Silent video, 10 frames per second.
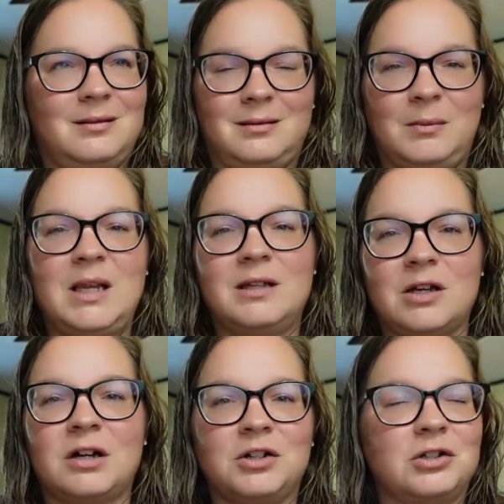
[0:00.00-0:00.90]
me and
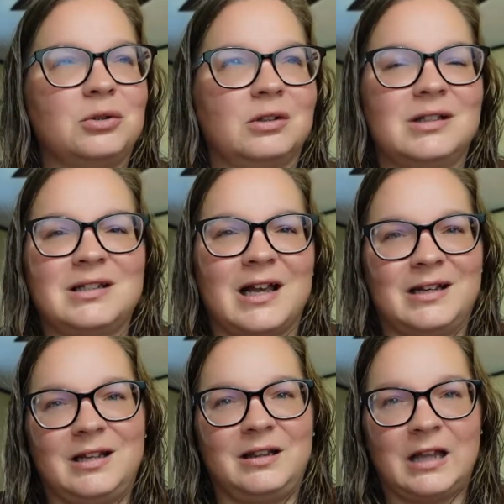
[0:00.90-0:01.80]
Dr. Google
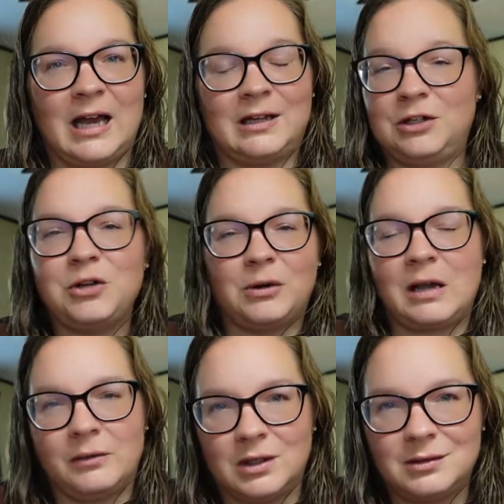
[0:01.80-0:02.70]
decided that you don't
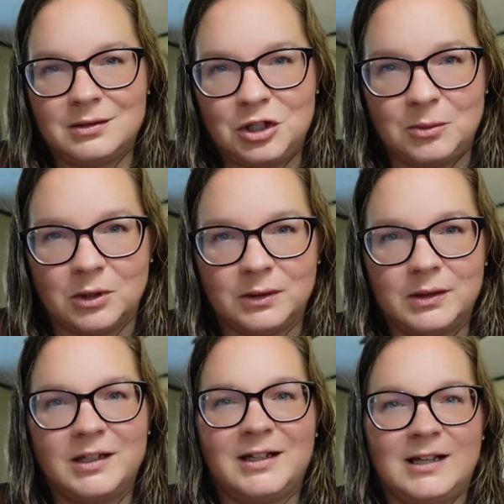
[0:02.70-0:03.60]
have a tumor.
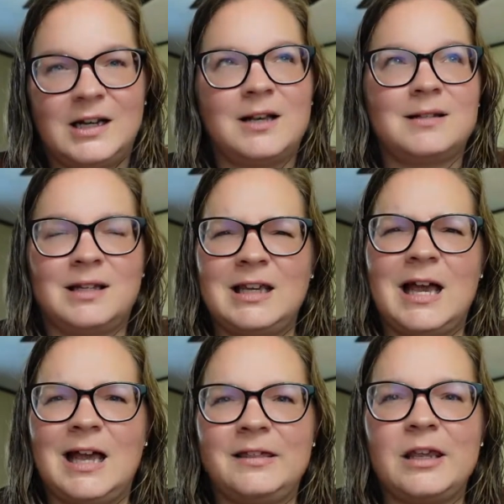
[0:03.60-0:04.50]
And I was like, yeah,
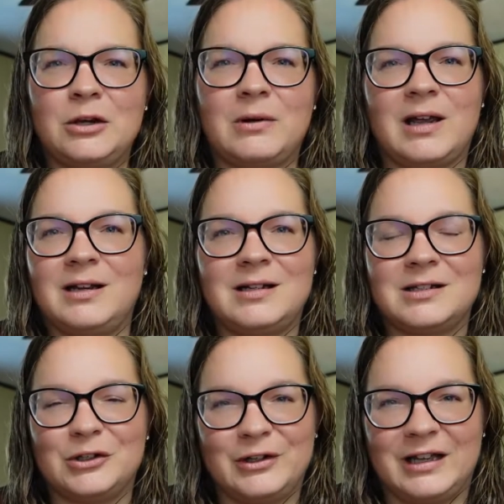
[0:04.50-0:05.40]
I think you're right. It
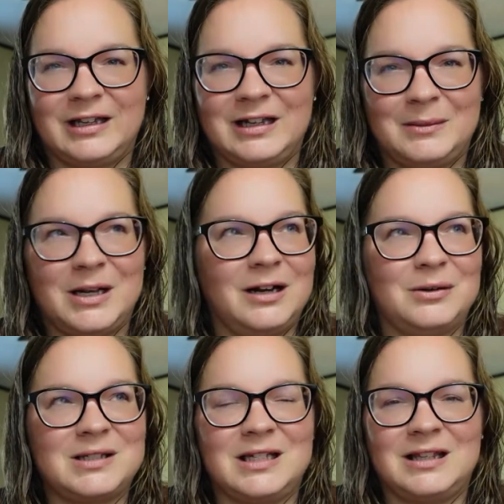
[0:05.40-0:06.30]
doesn't look like it. I mean, I
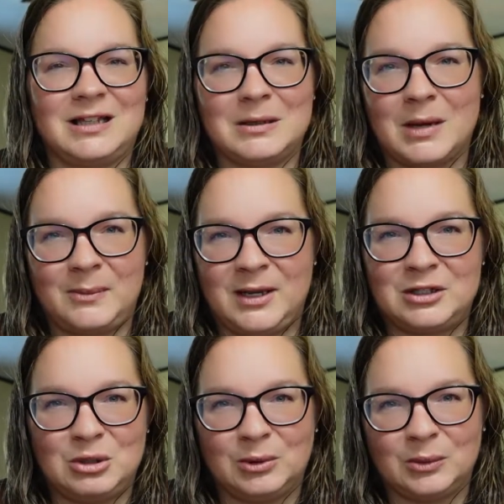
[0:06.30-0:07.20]
don't see anything that might be a
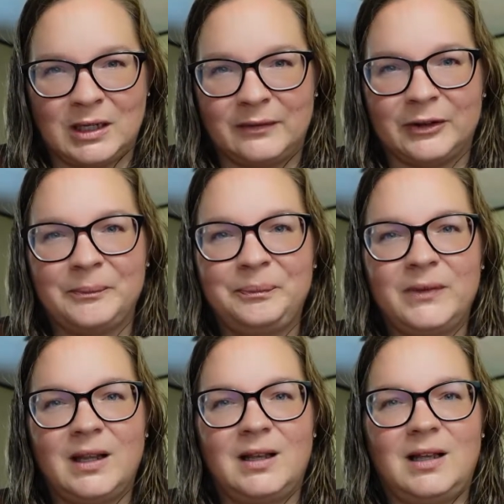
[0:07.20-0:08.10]
tumor or whatever.
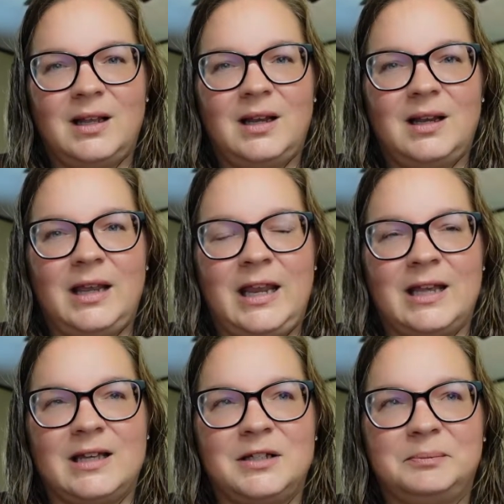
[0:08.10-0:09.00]

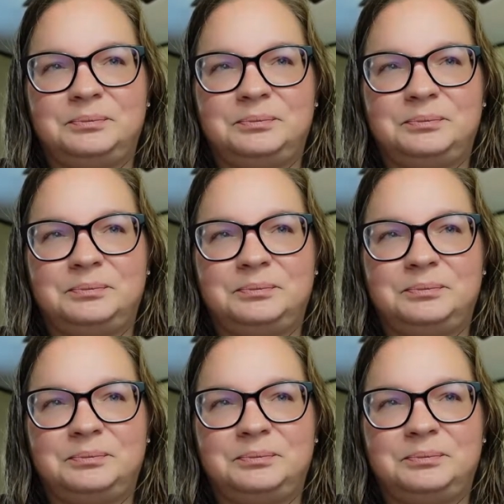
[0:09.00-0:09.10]
And